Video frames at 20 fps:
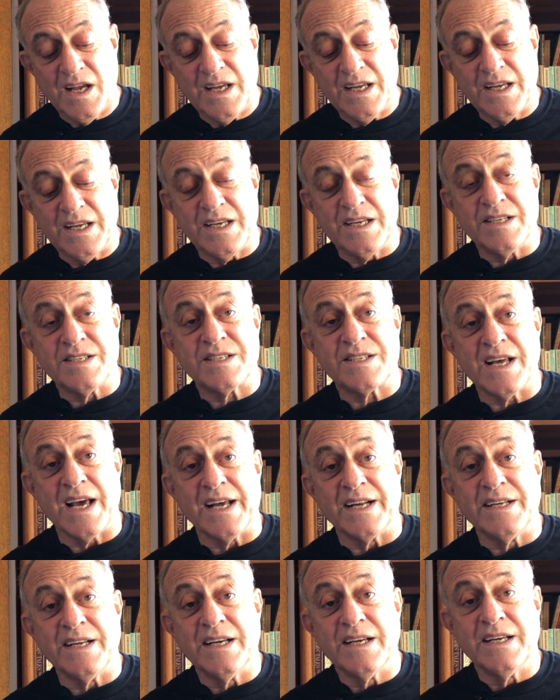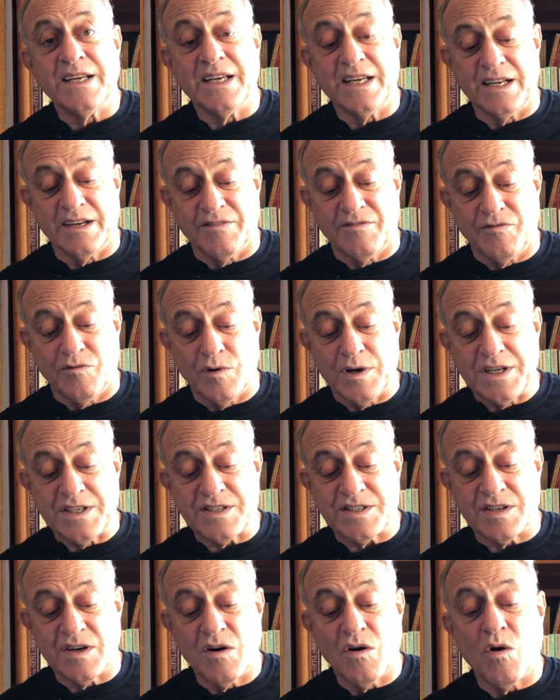he said in a
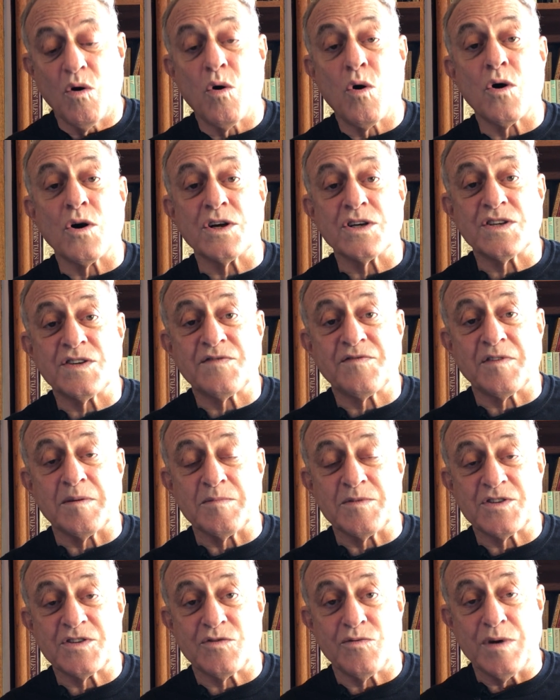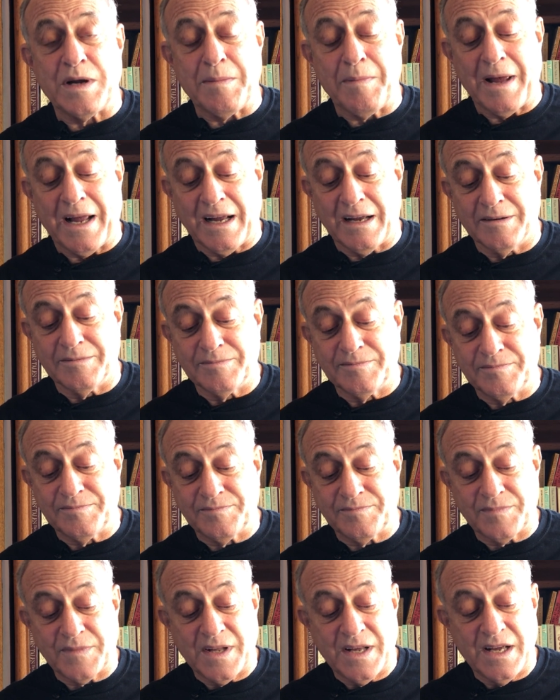voice hoarse from screaming.
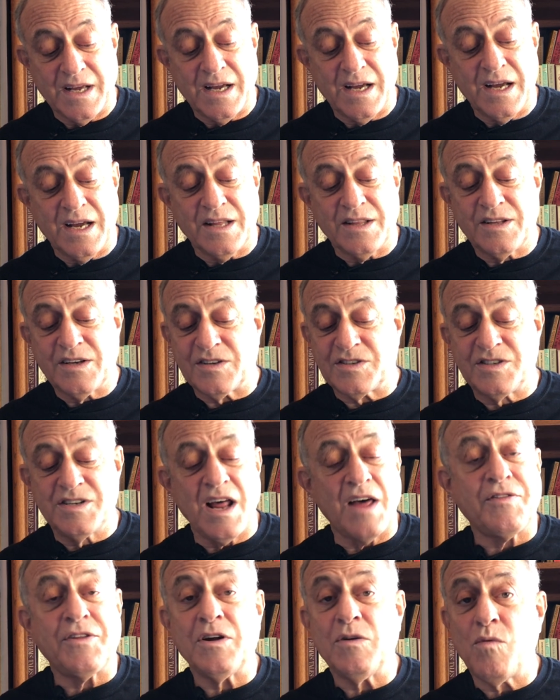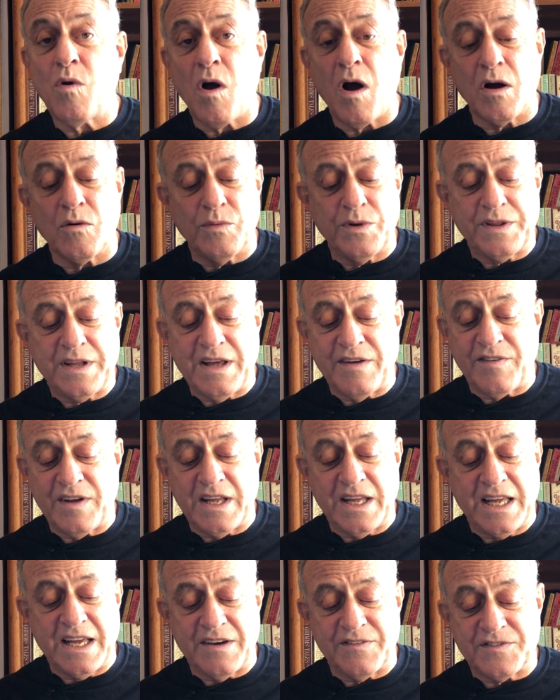There's nothing wrong with
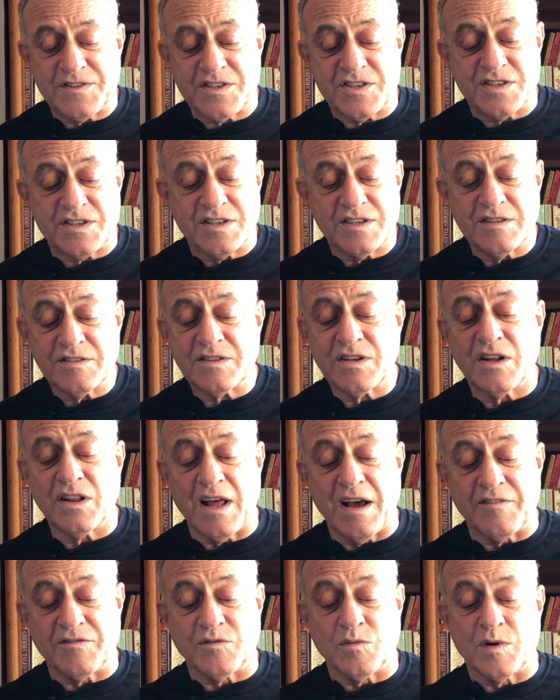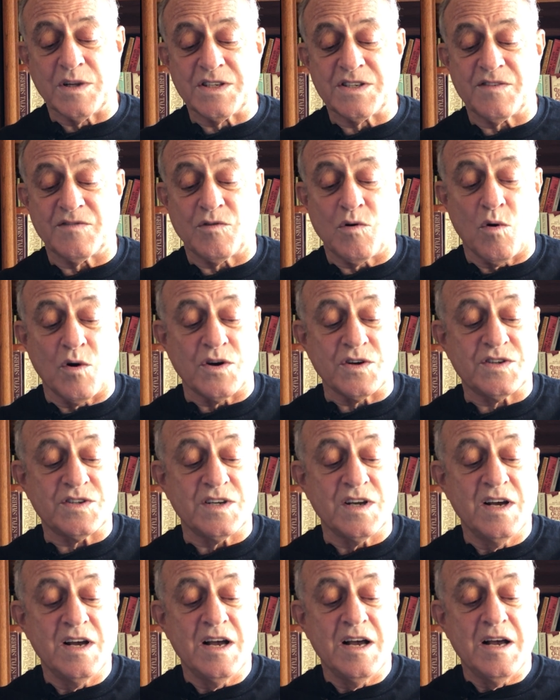giving gifts to loved ones, of course,
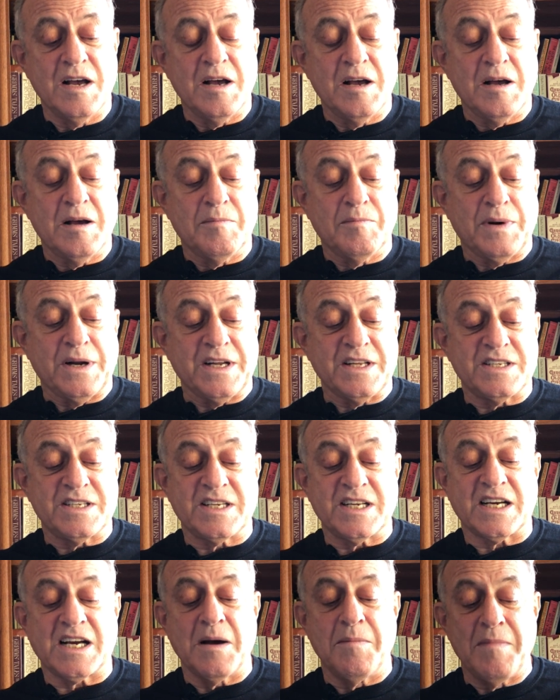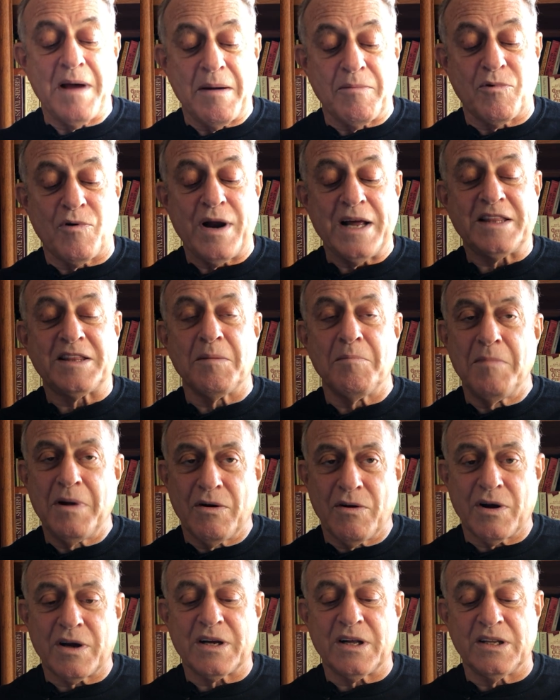but it's to commemorate the
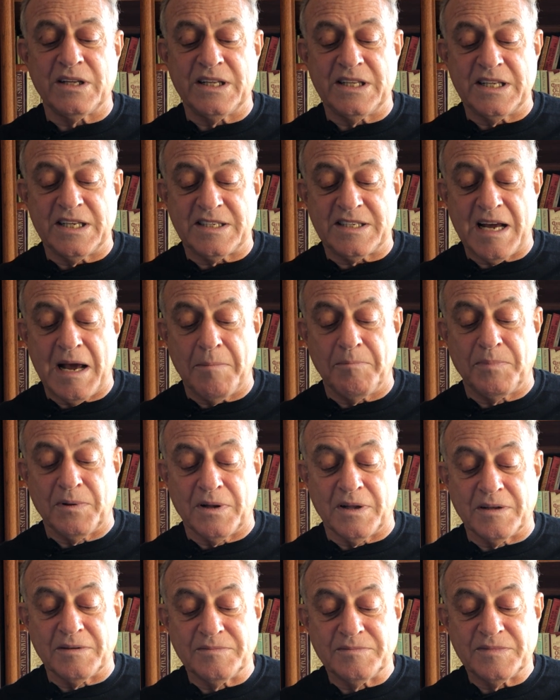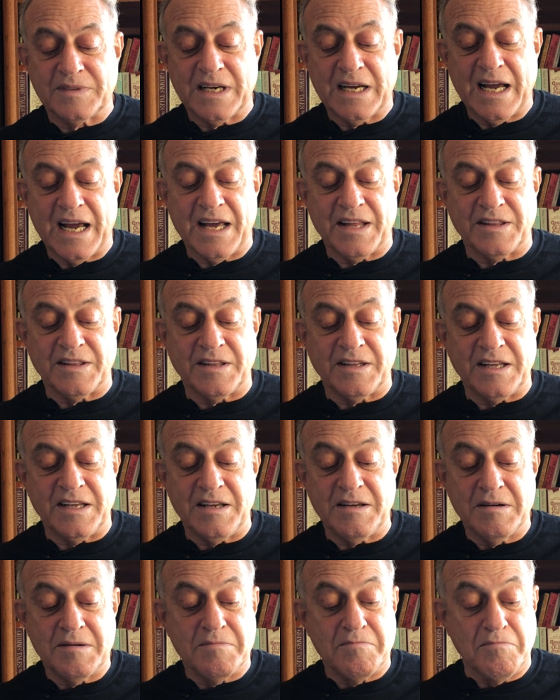miracle in the temple and
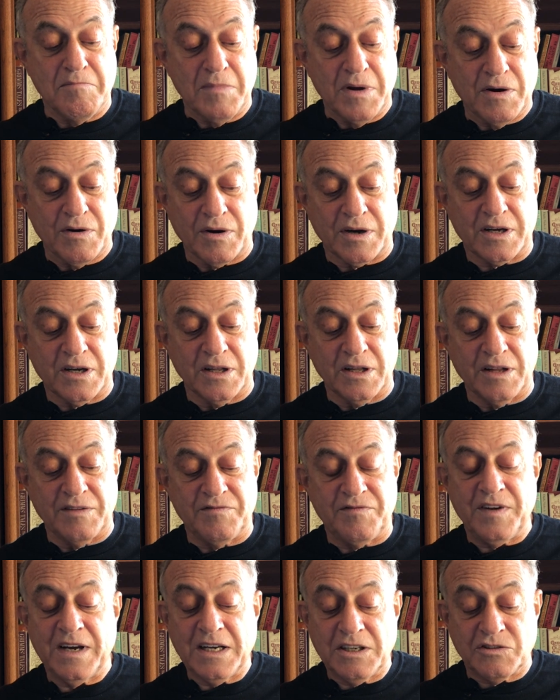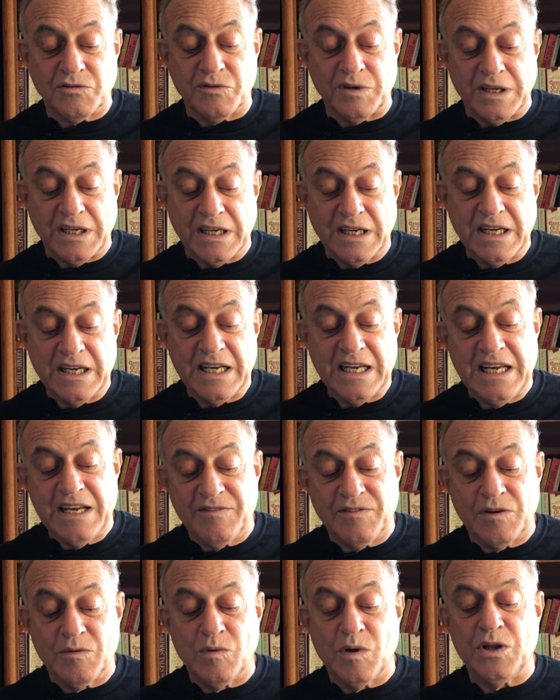the miracle of victory,
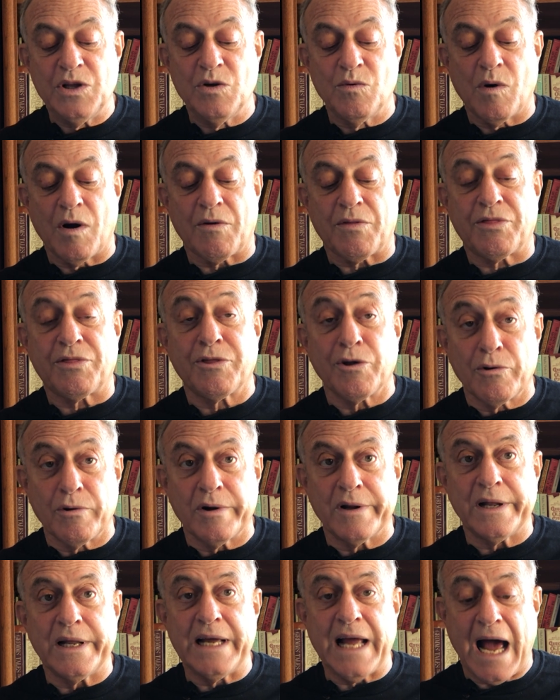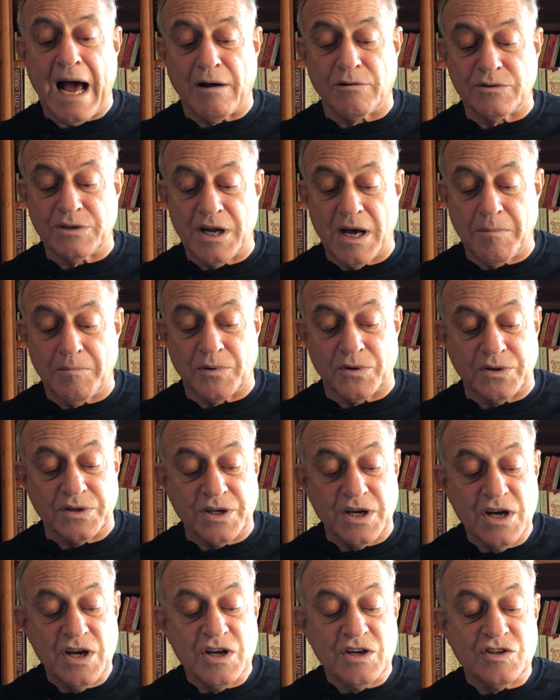even when you are thoroughly outnumbered,
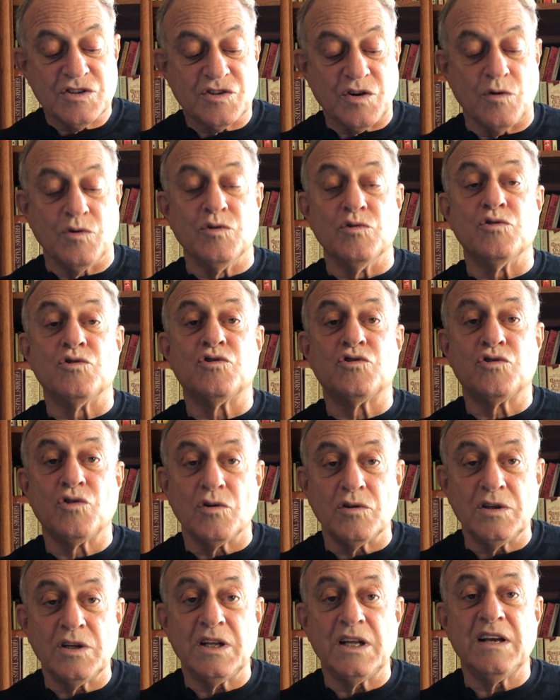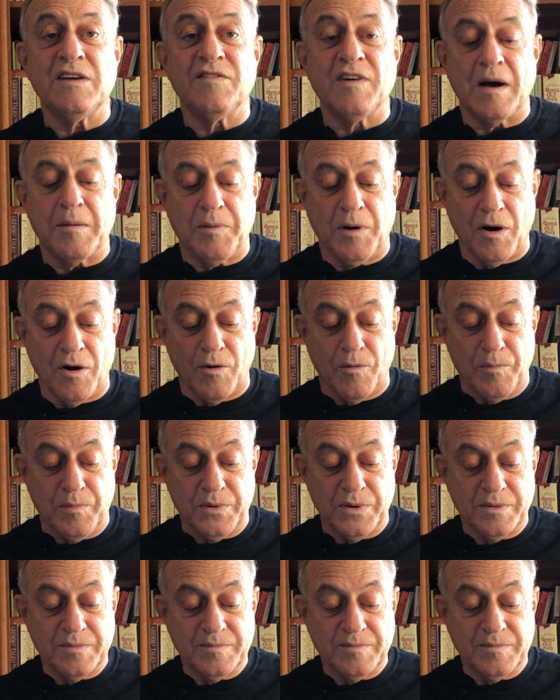so you shouldn't give up hope.